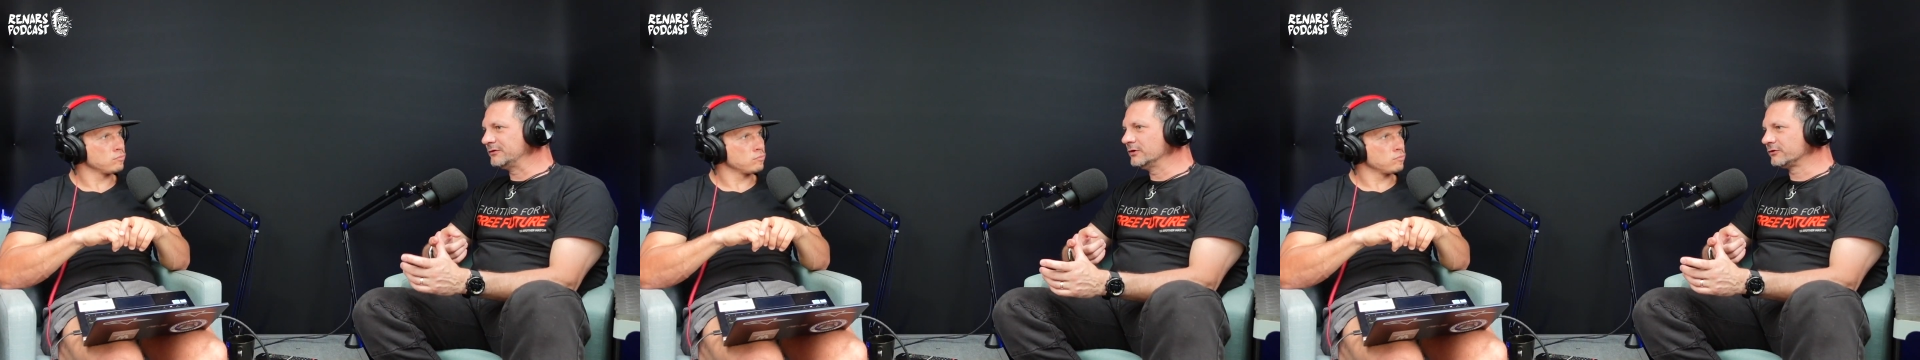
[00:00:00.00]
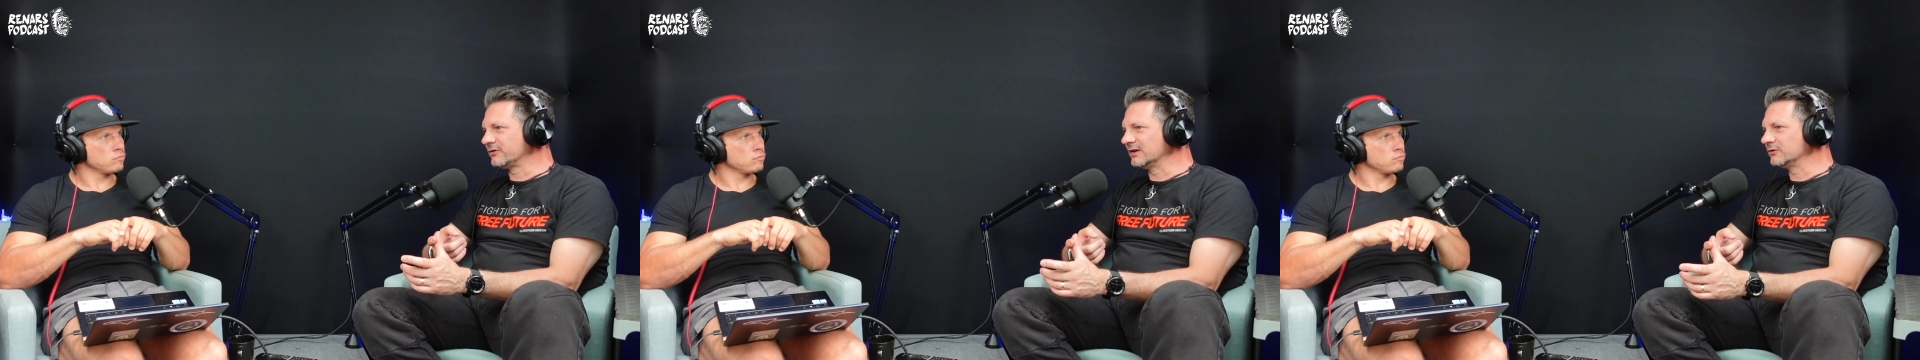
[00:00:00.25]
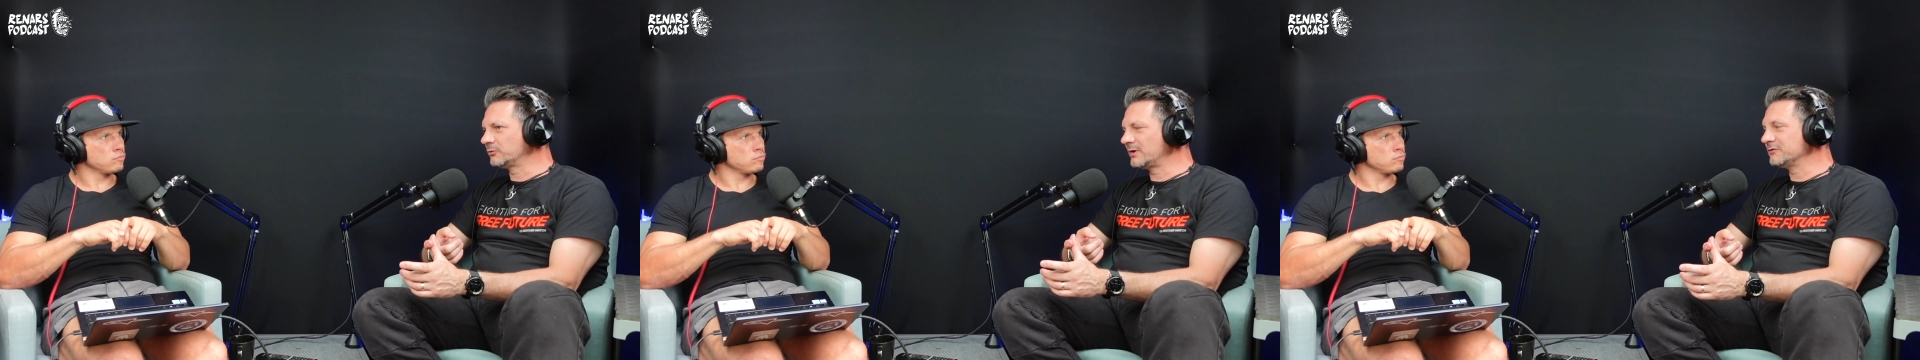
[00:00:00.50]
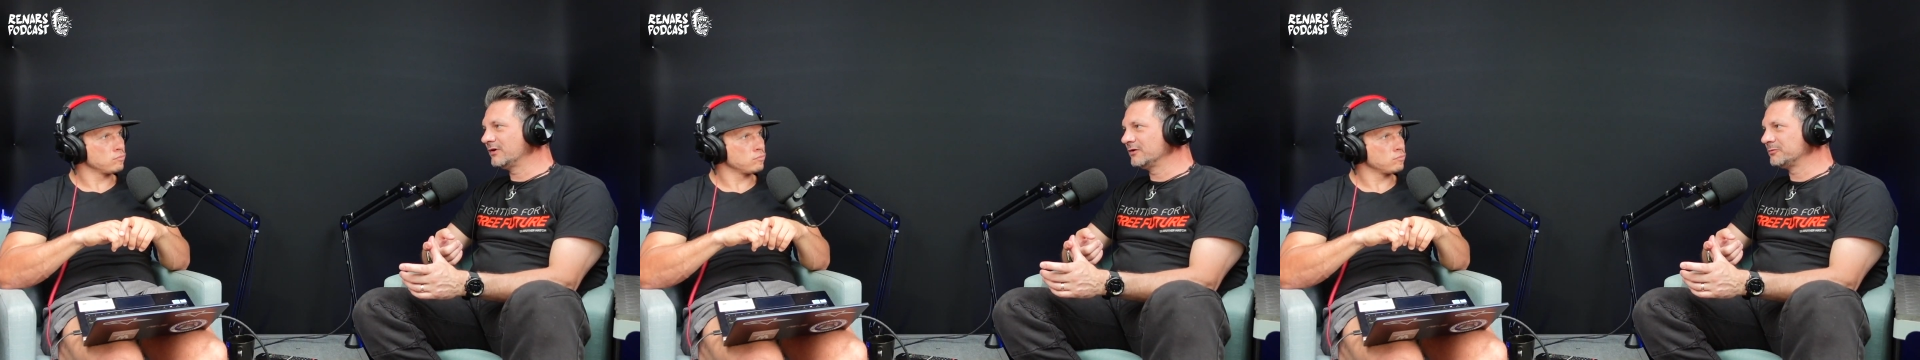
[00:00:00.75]
Speaker 1: the first thing.
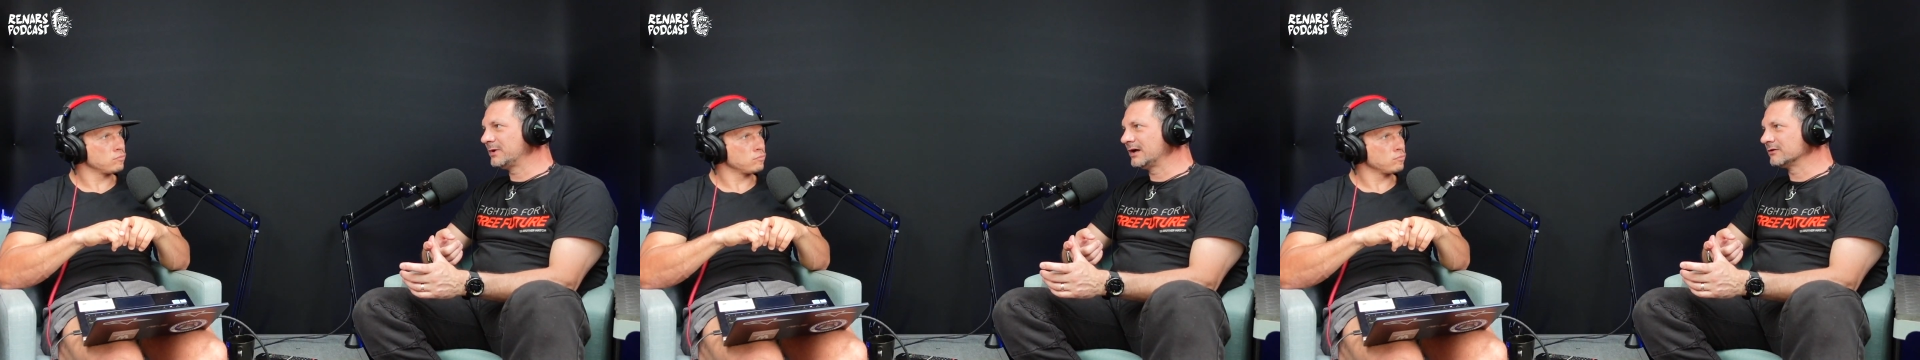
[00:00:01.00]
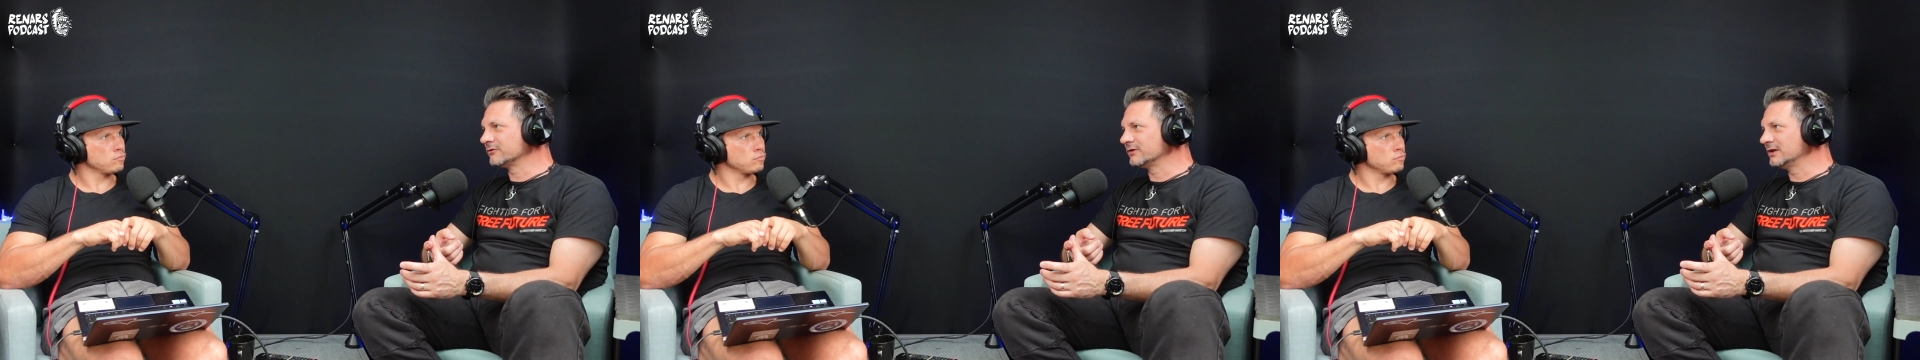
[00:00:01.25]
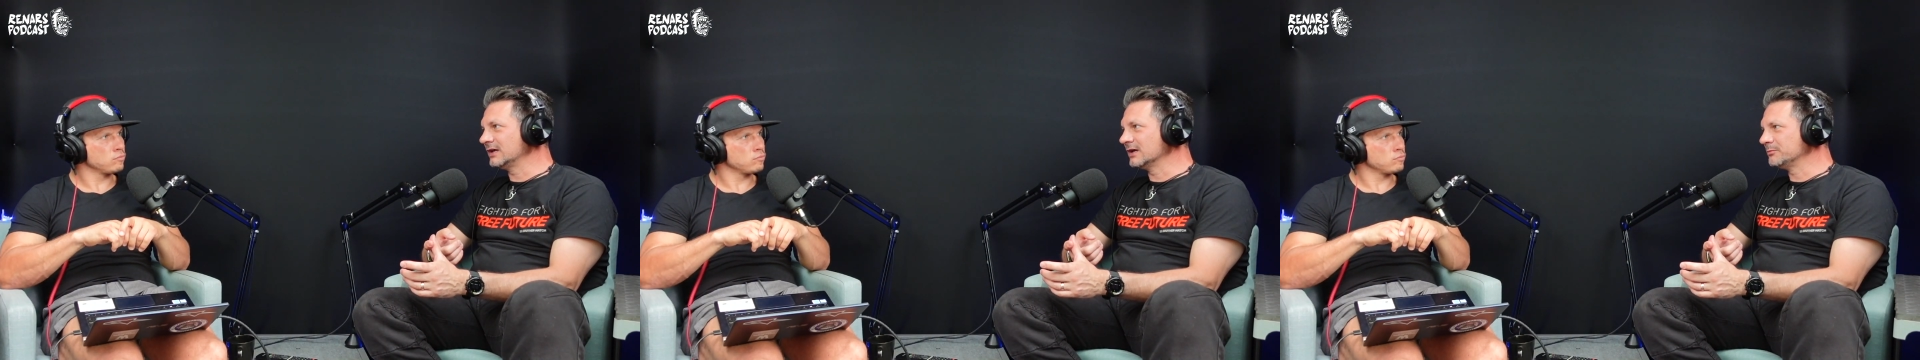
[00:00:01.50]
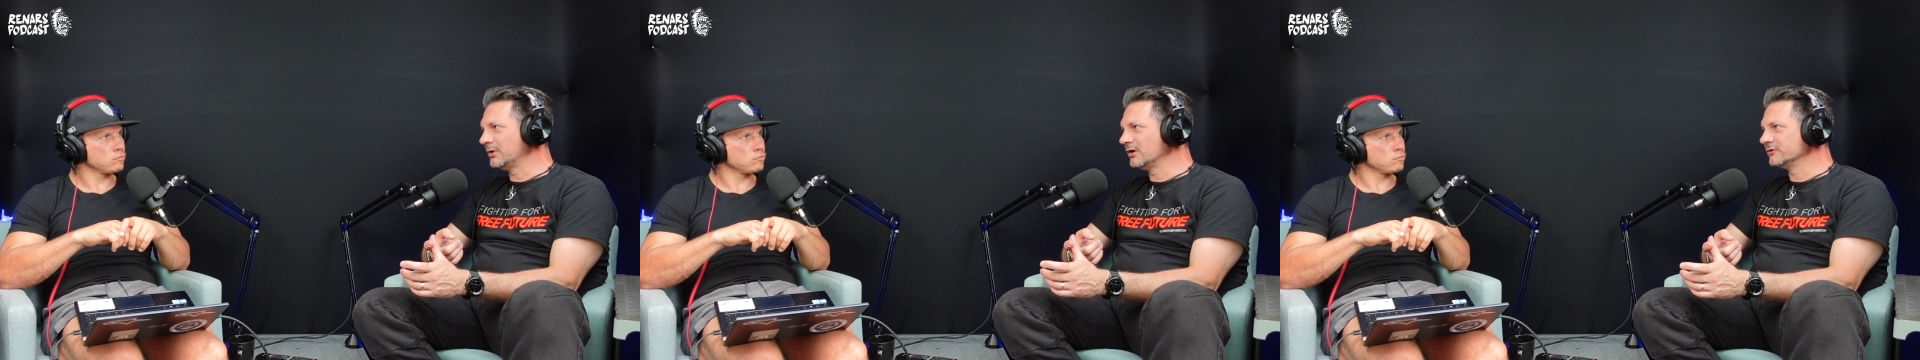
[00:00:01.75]
twenty-five pounds a
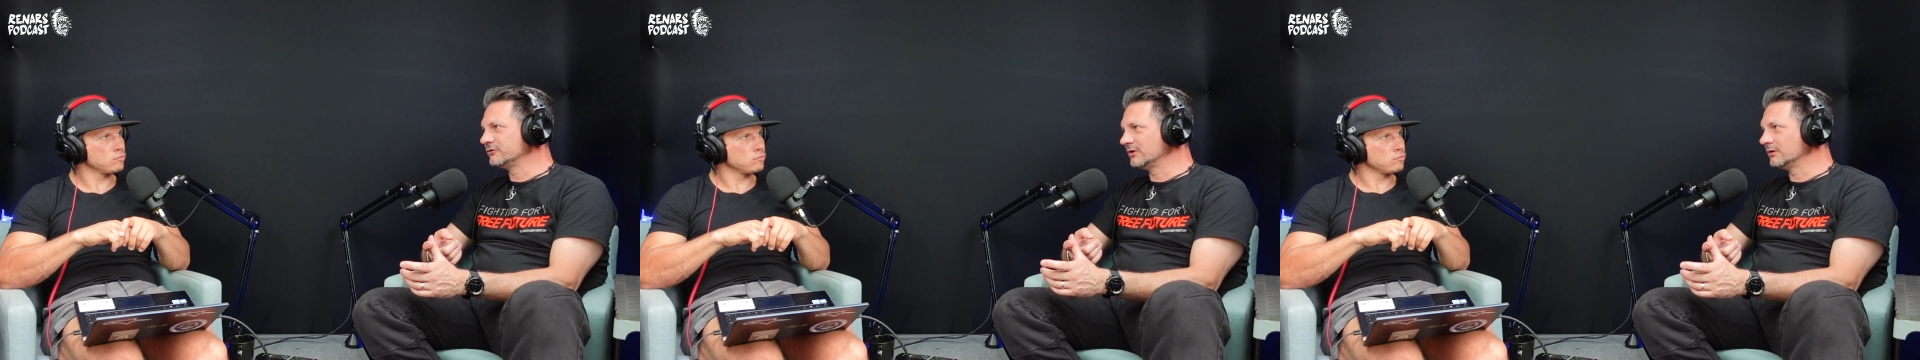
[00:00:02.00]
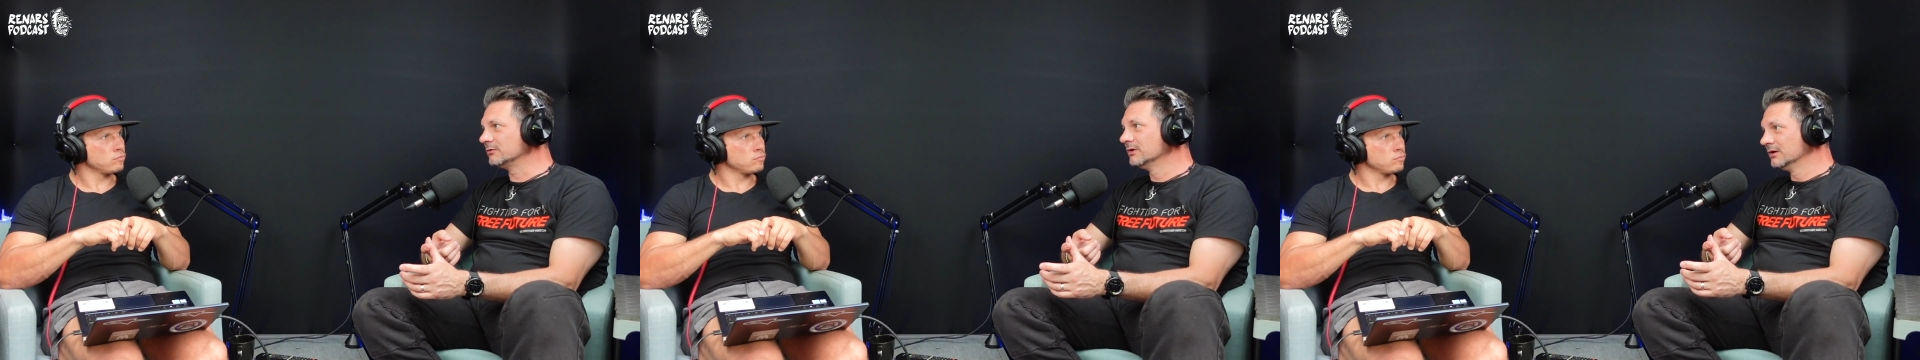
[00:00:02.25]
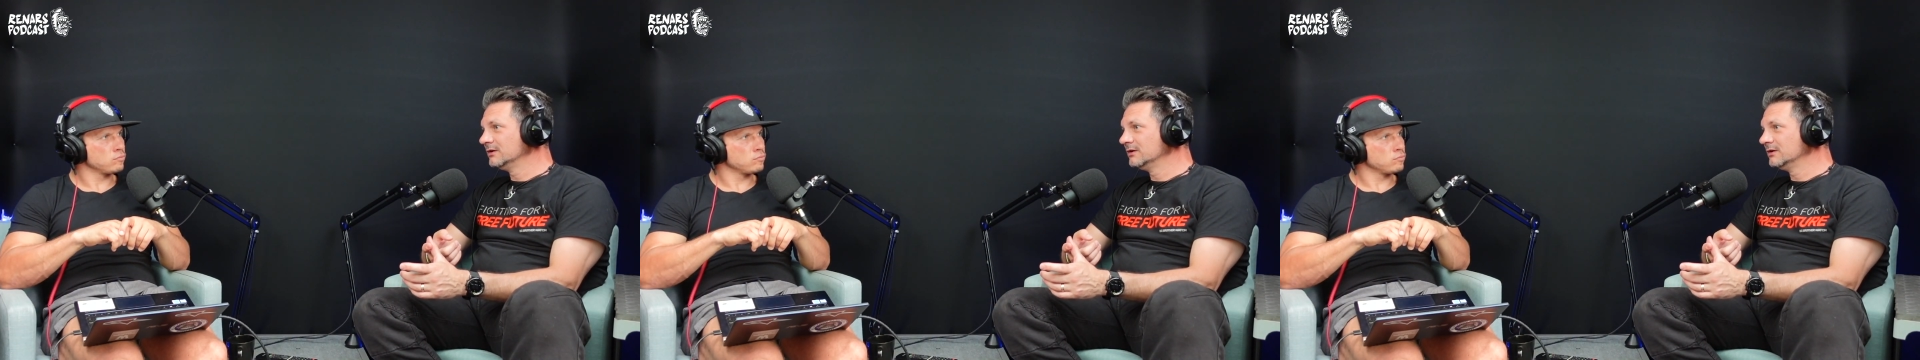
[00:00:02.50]
year buys you,